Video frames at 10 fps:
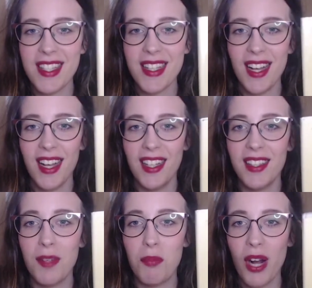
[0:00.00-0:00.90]
on The
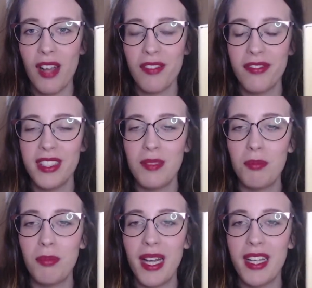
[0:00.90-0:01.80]
Prophet
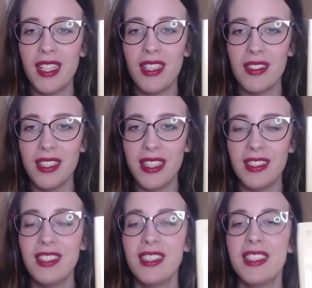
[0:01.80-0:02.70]
by Khalil
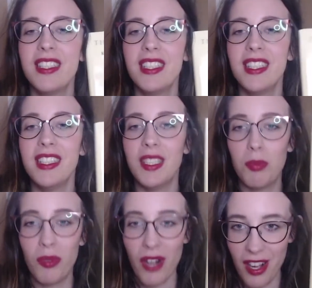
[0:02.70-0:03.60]

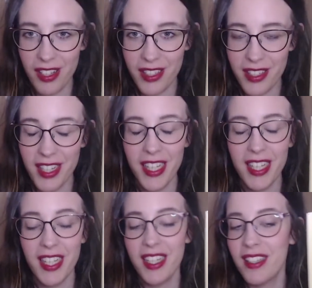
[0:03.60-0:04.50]
Gibran.
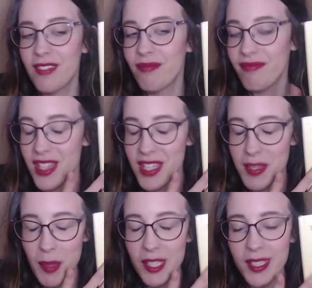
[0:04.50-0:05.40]
This
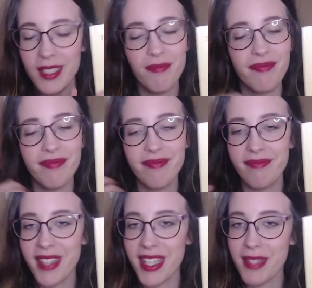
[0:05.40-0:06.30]
book
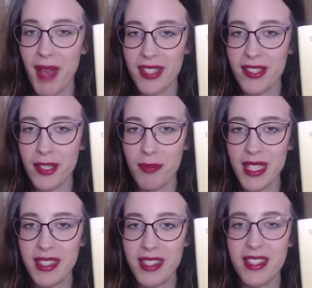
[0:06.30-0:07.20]
is
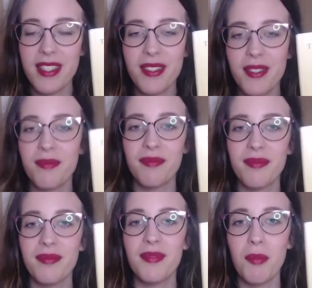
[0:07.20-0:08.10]
masterpiece.
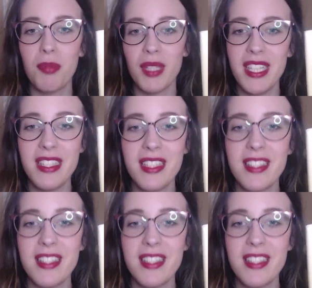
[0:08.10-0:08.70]
Please